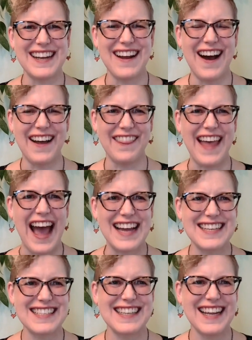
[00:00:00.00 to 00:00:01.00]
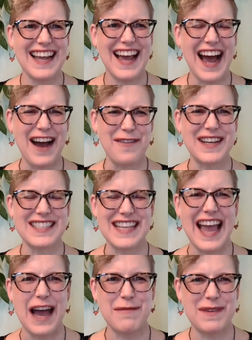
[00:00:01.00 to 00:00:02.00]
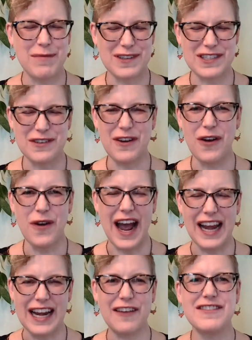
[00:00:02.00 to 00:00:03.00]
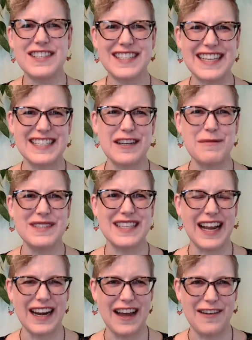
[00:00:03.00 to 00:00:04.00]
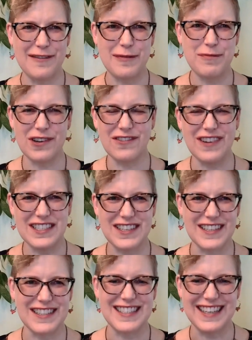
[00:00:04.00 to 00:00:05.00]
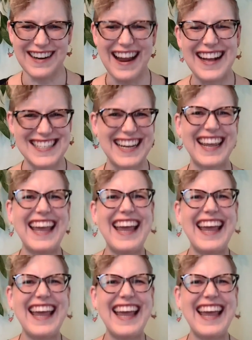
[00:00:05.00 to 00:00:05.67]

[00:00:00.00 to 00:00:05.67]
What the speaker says: on that, because I am a person who I love systems and I love progressions and logic.